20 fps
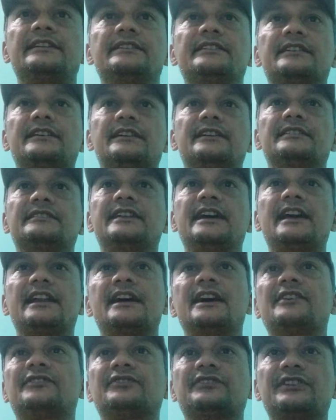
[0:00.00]
there
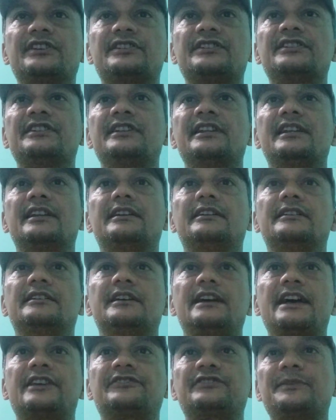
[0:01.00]
are certain
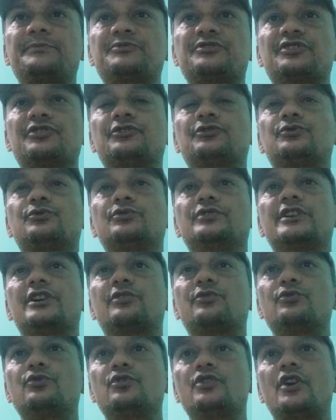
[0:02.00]
exceptions to the
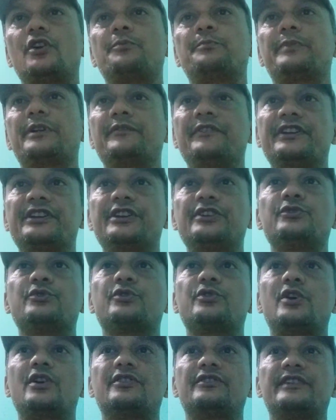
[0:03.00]
rule of privity
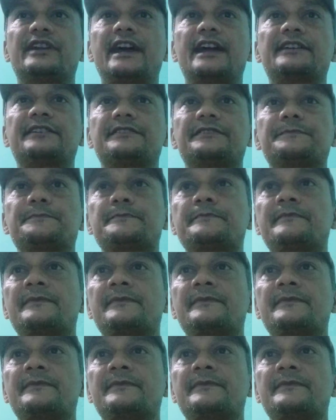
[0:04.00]
to contract,